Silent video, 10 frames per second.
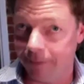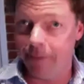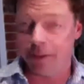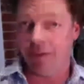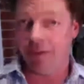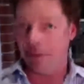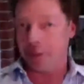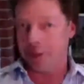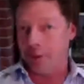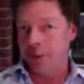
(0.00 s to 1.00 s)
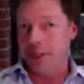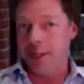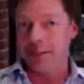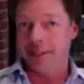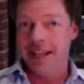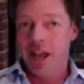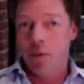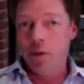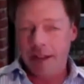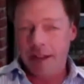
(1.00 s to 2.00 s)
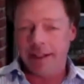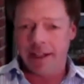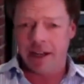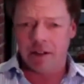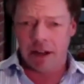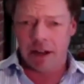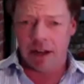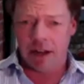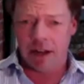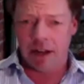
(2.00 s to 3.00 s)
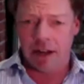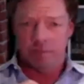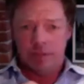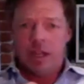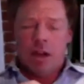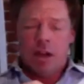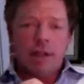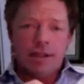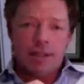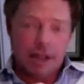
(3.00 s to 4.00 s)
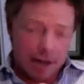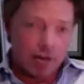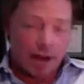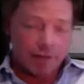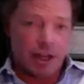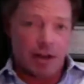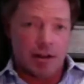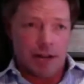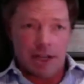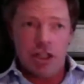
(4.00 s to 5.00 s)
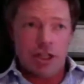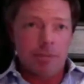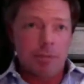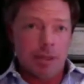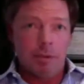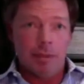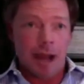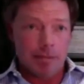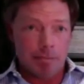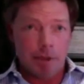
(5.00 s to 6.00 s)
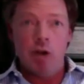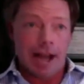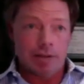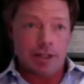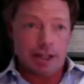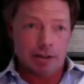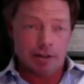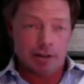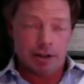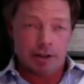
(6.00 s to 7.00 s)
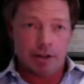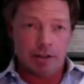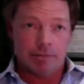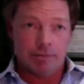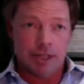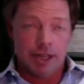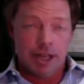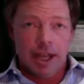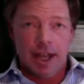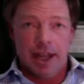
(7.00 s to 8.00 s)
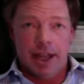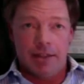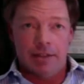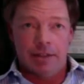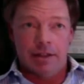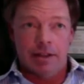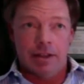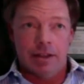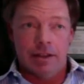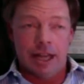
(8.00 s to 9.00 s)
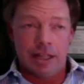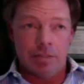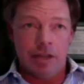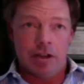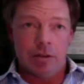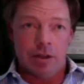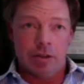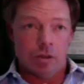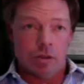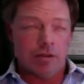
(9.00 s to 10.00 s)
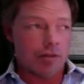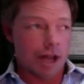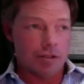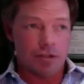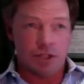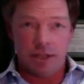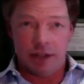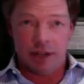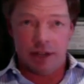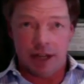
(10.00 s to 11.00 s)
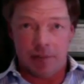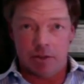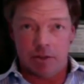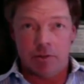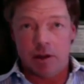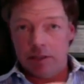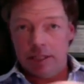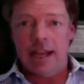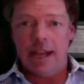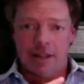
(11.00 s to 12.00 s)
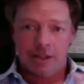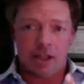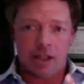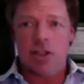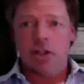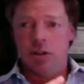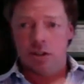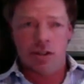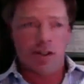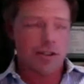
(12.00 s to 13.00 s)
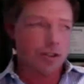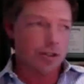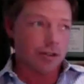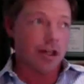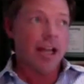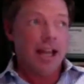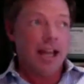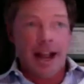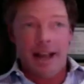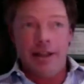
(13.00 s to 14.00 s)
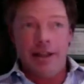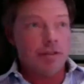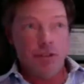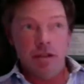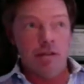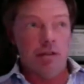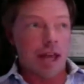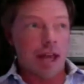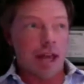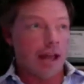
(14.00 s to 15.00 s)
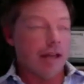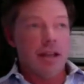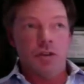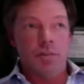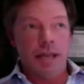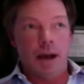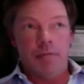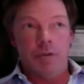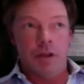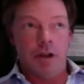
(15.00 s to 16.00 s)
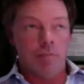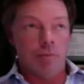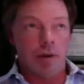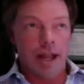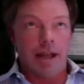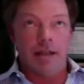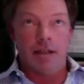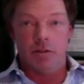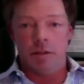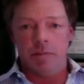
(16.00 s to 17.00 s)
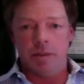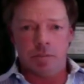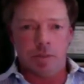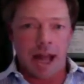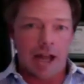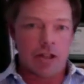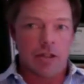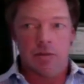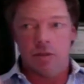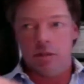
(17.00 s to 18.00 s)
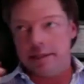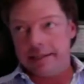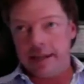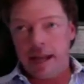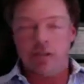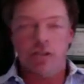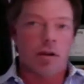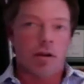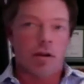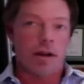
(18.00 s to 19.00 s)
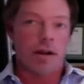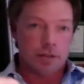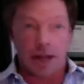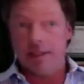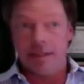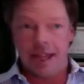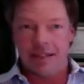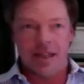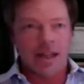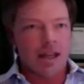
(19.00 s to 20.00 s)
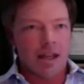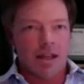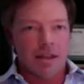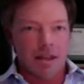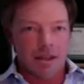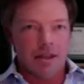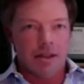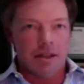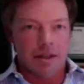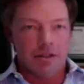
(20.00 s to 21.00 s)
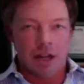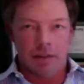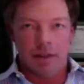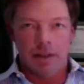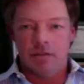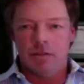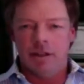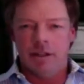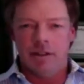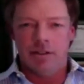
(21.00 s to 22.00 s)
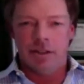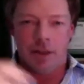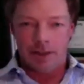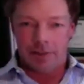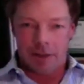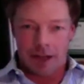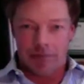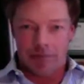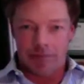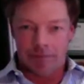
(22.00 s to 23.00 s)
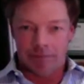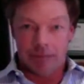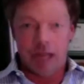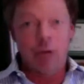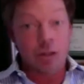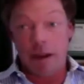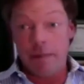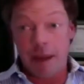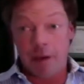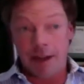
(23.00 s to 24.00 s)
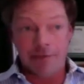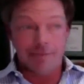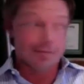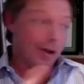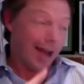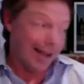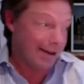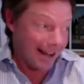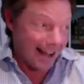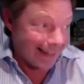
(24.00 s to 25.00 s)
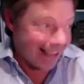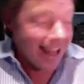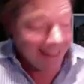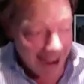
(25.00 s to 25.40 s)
Maybe it's famous in the olden days. We rented an aircraft carrier. We rented an aircraft carrier and shipped people by boat out to the aircraft carrier. And the guest speaker was one of our advisors, Stephen Ambrose, who wrote D-Day and Undaunted Courage and Citizen Soldier. And there was a view that this would be helpful in our brand, and it would be a big splash, and there was USA Today story, and there was a lot of these things. Gentlemen, this was a waste of money. It was a great memory, so I, you know, I got that.